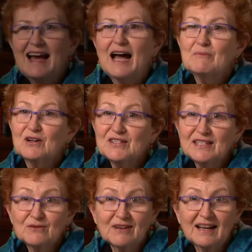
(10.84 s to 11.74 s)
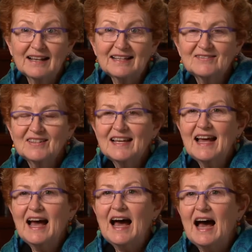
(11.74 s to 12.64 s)
I'm Marceta Reilly.
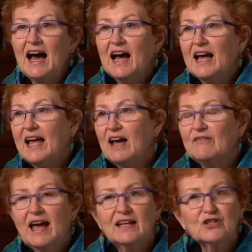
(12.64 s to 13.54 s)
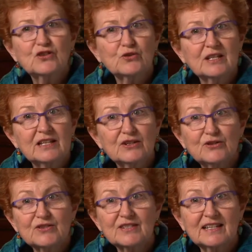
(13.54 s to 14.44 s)
I have had 30
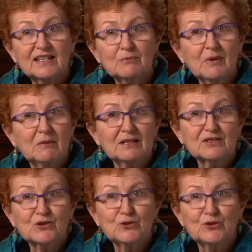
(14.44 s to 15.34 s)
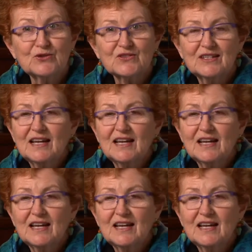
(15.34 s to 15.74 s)
years in public schools.